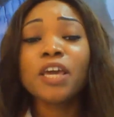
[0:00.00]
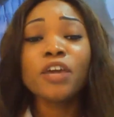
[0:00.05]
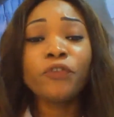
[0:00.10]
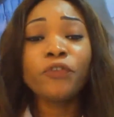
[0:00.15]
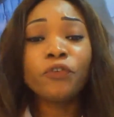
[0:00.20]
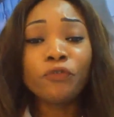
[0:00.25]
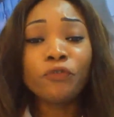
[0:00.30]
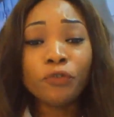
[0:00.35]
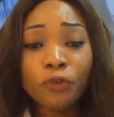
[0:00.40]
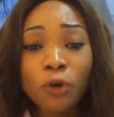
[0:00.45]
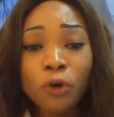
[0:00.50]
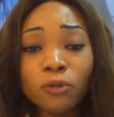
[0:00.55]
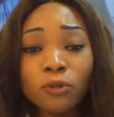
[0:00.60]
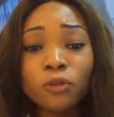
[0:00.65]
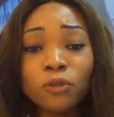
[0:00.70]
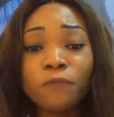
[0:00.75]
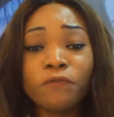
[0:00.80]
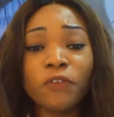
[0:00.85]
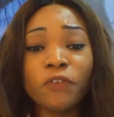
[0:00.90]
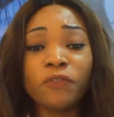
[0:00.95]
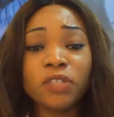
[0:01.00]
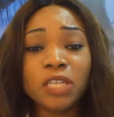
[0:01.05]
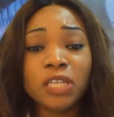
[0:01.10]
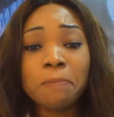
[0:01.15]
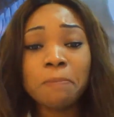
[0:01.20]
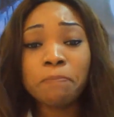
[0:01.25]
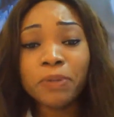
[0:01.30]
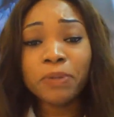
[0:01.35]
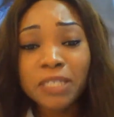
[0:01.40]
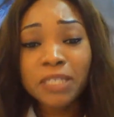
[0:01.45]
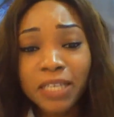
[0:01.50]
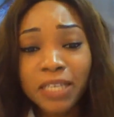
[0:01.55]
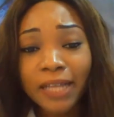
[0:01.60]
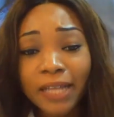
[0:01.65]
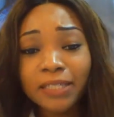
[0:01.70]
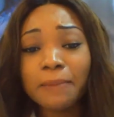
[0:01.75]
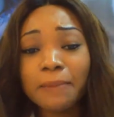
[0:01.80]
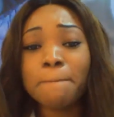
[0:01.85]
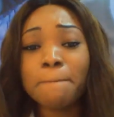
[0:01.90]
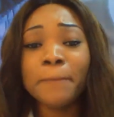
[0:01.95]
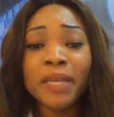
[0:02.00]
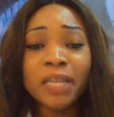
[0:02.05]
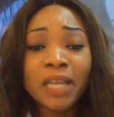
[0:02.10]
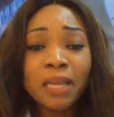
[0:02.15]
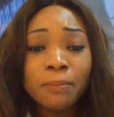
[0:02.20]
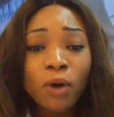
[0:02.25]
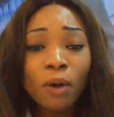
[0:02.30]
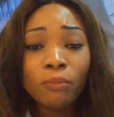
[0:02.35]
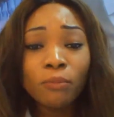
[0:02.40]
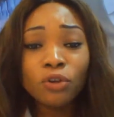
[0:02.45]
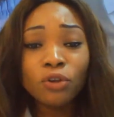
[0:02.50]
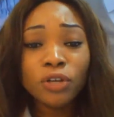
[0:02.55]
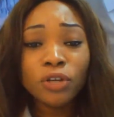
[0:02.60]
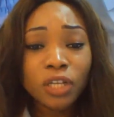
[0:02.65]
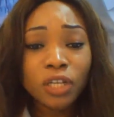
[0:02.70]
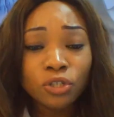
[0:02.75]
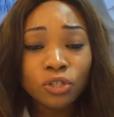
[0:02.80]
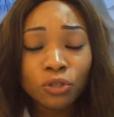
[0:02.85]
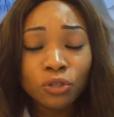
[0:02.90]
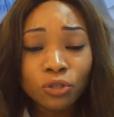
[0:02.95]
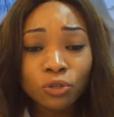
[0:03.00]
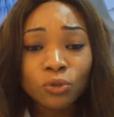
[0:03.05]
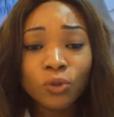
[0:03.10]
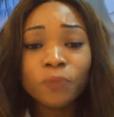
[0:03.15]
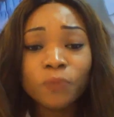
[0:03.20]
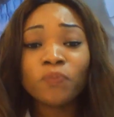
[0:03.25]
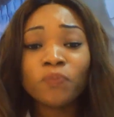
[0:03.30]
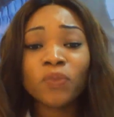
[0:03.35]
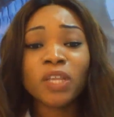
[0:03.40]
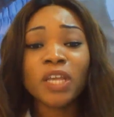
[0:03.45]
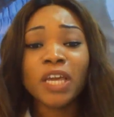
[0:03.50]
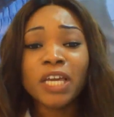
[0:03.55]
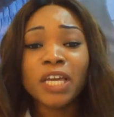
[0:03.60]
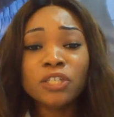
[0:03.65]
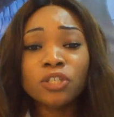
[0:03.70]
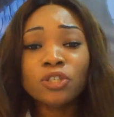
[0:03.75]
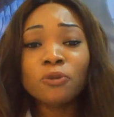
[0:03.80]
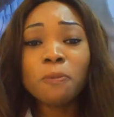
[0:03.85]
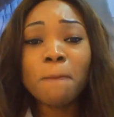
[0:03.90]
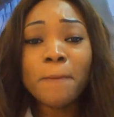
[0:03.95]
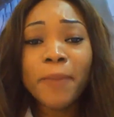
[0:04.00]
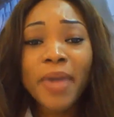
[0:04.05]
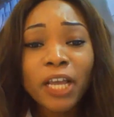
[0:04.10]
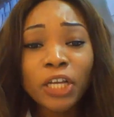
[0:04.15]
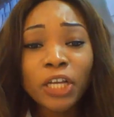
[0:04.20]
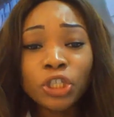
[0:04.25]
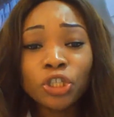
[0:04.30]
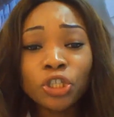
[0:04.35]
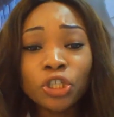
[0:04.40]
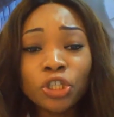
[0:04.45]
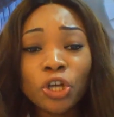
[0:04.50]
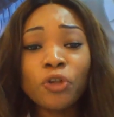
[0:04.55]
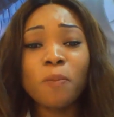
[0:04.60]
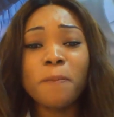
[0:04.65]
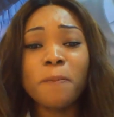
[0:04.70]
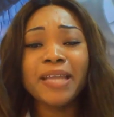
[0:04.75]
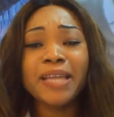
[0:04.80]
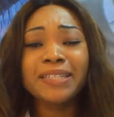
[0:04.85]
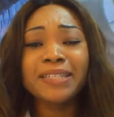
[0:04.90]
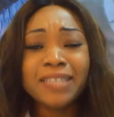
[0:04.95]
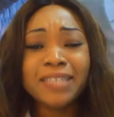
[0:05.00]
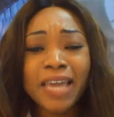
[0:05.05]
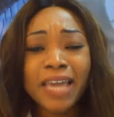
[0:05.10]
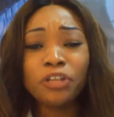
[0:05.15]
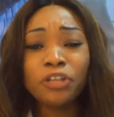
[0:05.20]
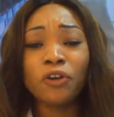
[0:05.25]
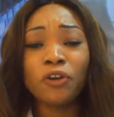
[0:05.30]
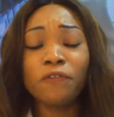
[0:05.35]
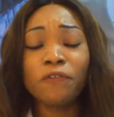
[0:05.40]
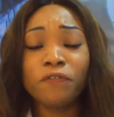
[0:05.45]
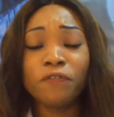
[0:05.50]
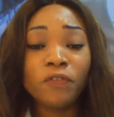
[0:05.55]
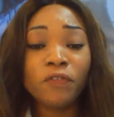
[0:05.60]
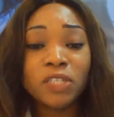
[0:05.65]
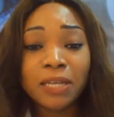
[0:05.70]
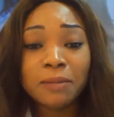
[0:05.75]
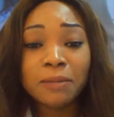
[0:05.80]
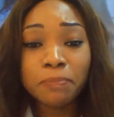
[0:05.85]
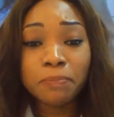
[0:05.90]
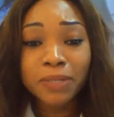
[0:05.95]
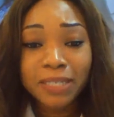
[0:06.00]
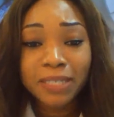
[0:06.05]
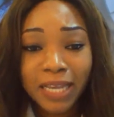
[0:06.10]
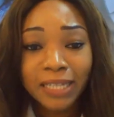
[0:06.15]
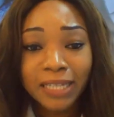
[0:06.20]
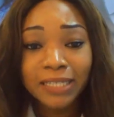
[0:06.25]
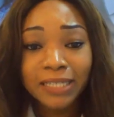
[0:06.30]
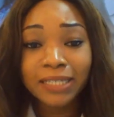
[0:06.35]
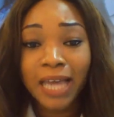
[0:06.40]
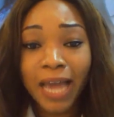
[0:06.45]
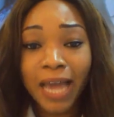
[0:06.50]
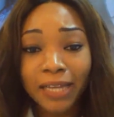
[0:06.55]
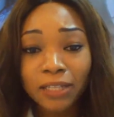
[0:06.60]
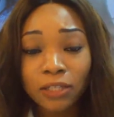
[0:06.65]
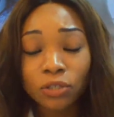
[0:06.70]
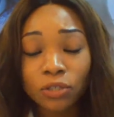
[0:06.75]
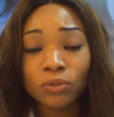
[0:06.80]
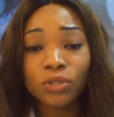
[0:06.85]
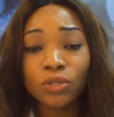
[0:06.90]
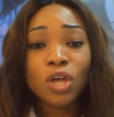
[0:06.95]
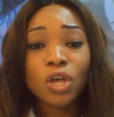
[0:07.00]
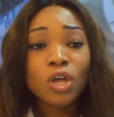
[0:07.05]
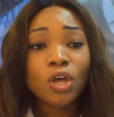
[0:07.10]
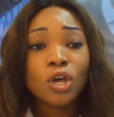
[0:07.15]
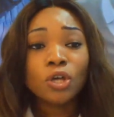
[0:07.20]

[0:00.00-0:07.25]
If you've grown to 15%, minimum you need to do is to make sure you maintain your 15% titles.